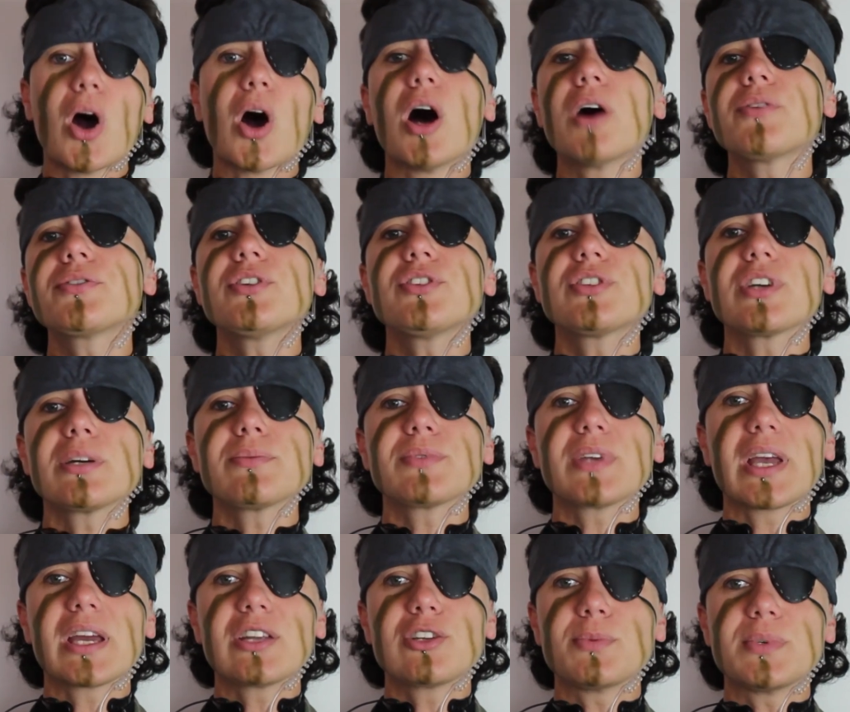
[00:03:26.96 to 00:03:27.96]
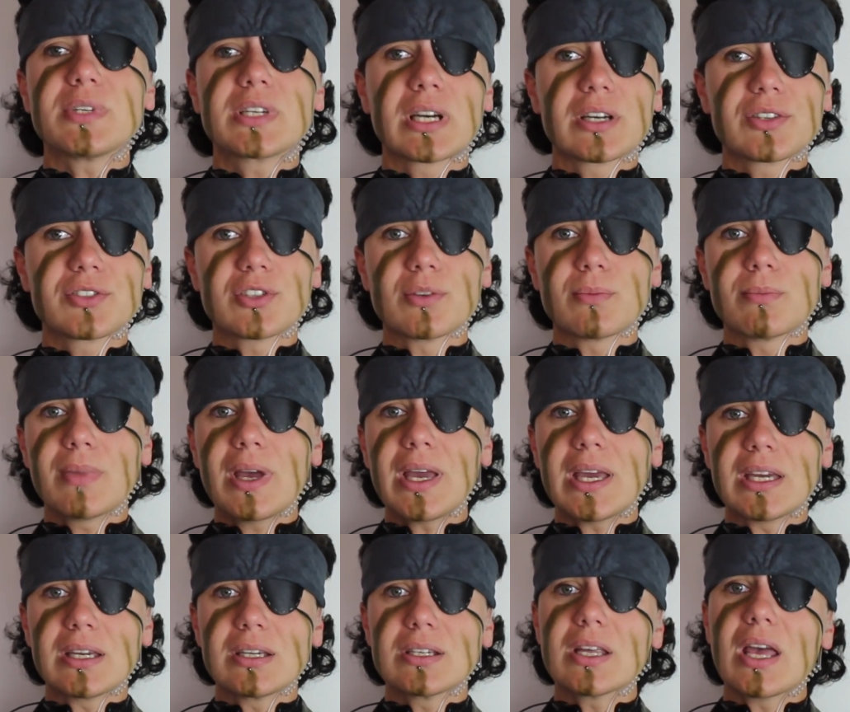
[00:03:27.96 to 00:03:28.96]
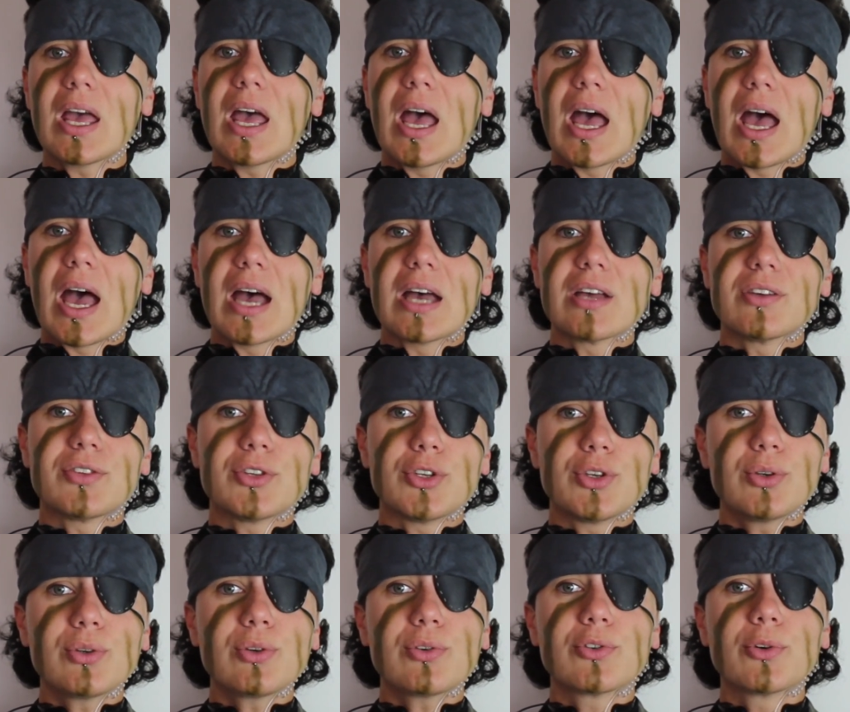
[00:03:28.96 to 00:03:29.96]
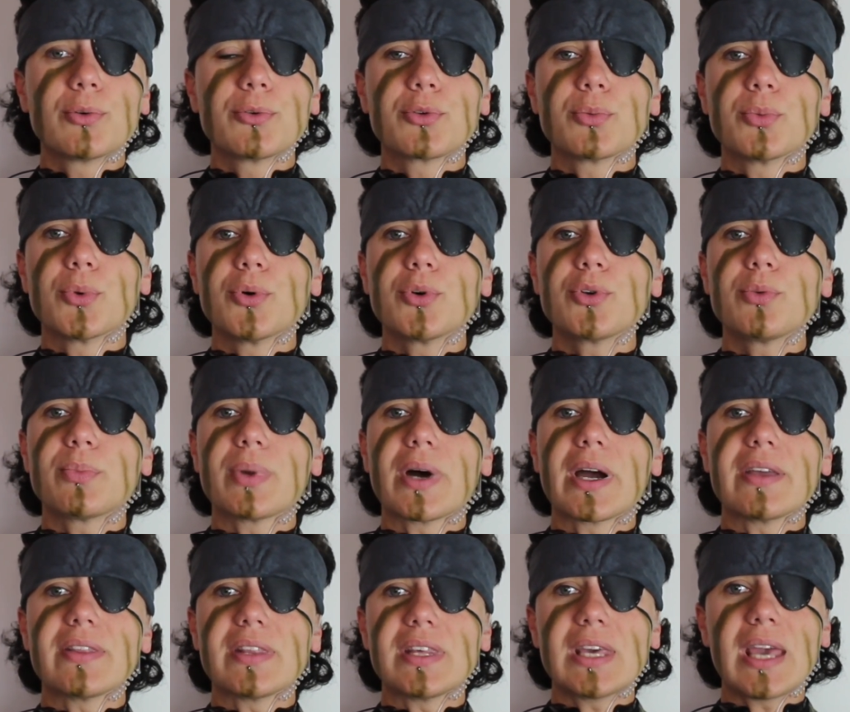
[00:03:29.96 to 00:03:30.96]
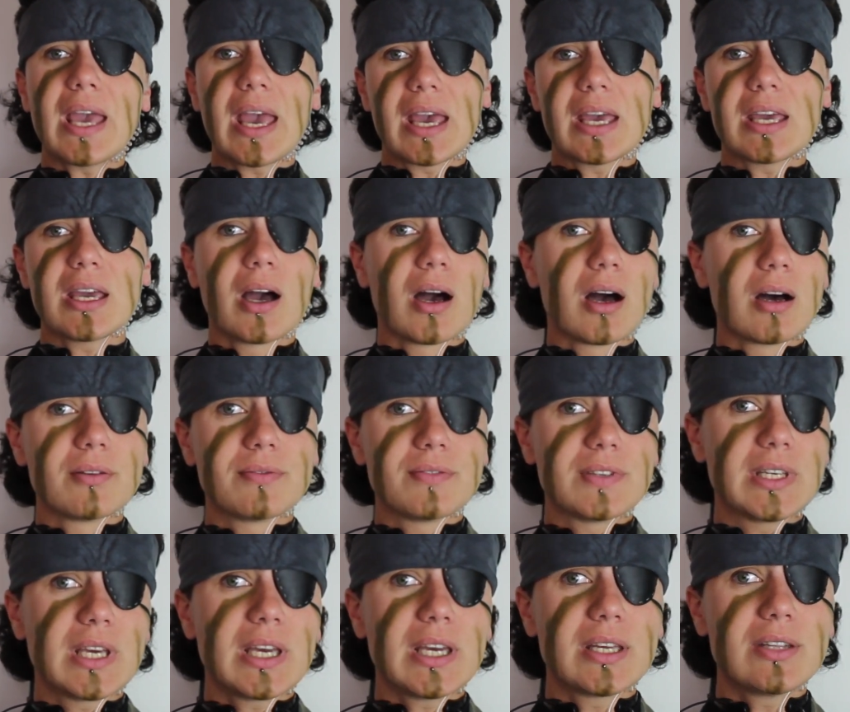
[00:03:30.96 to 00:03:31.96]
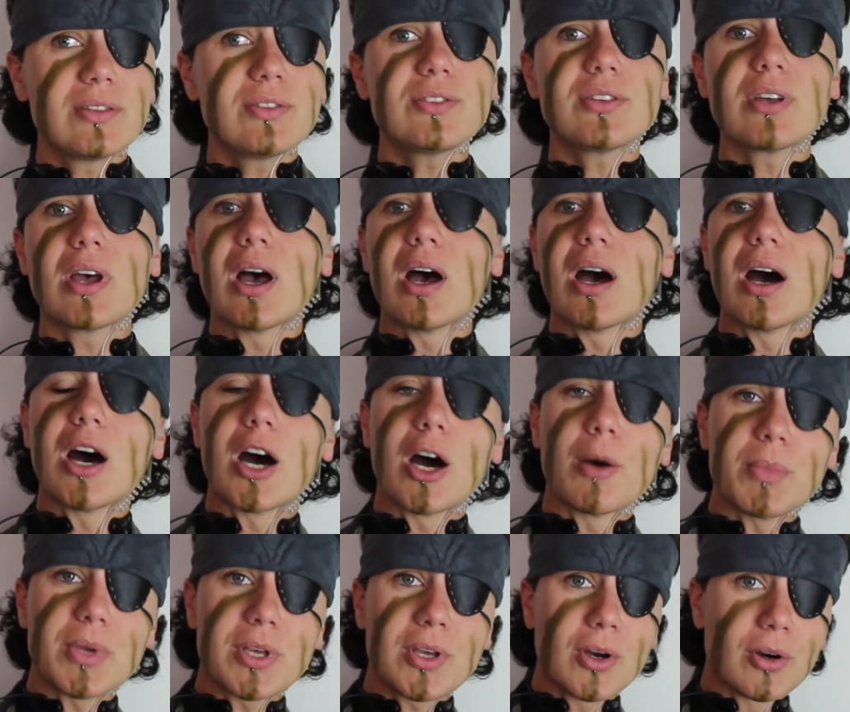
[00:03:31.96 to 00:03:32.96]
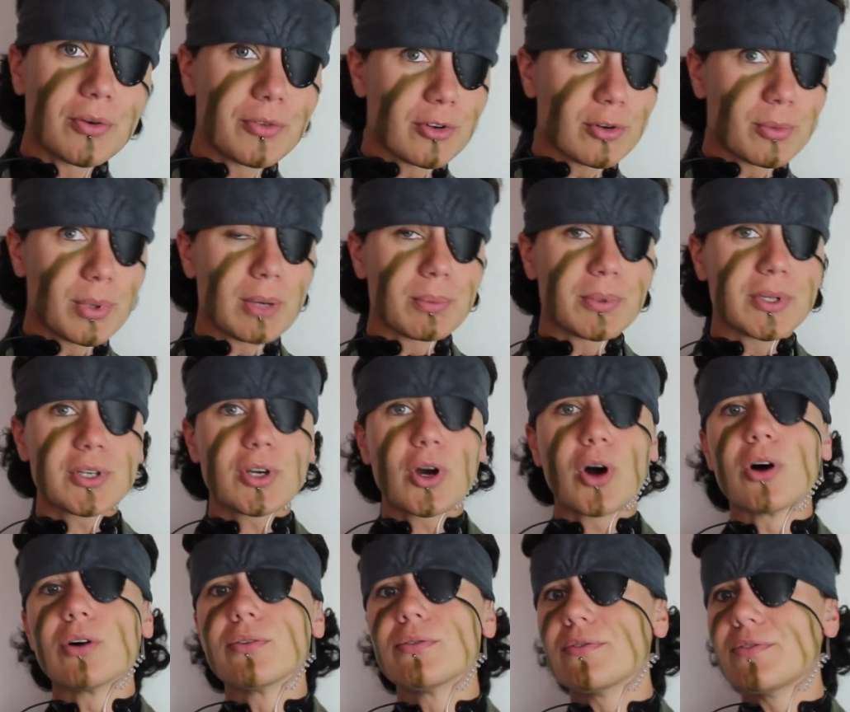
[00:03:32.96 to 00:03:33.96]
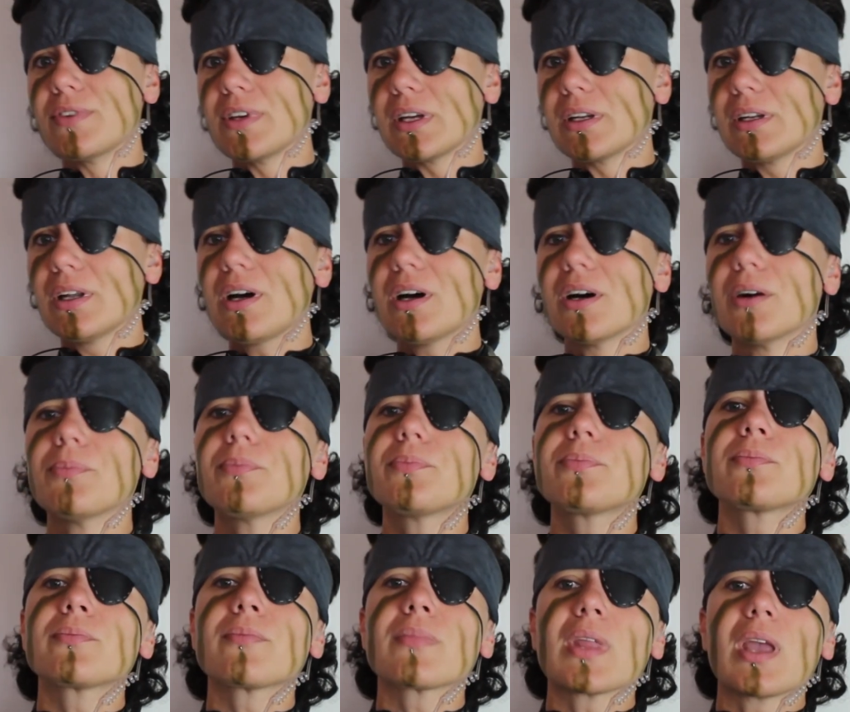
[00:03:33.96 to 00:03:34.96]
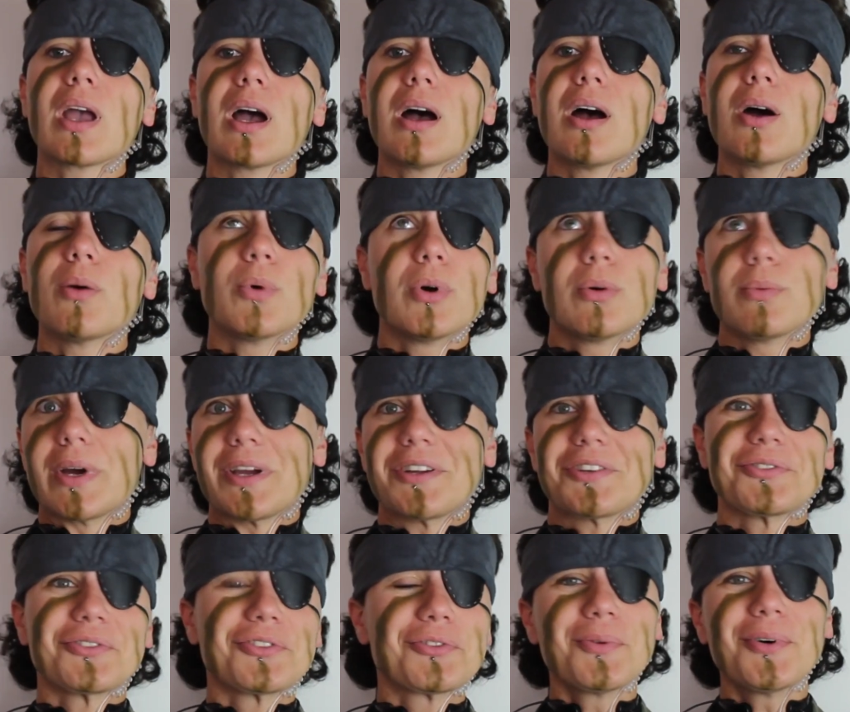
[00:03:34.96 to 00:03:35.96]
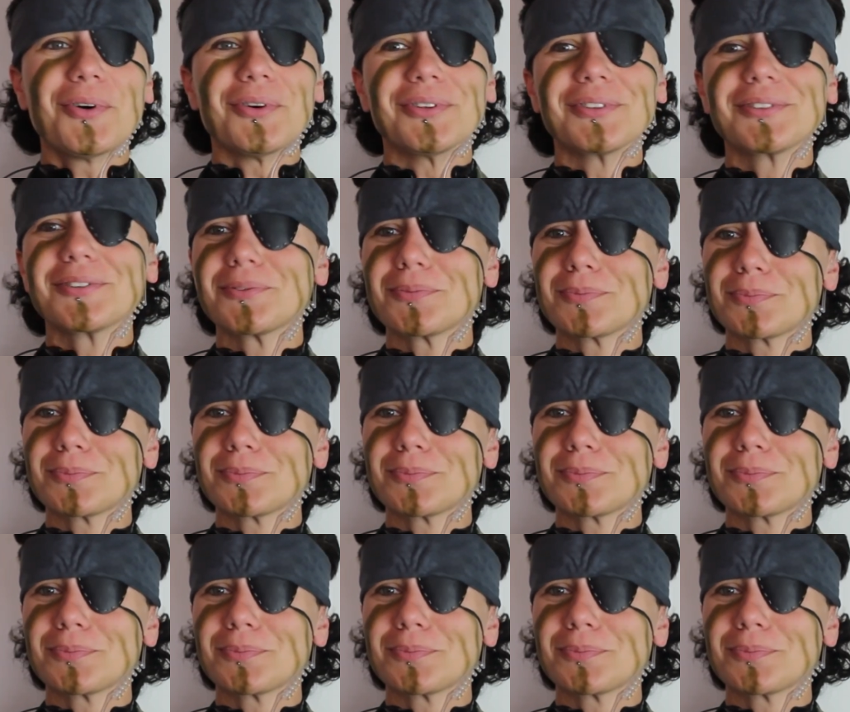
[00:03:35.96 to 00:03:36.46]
Oftentimes they had to be custom made, as the uniforms worn by the ARVNs, Army of the Republic of Vietnam, were way too small.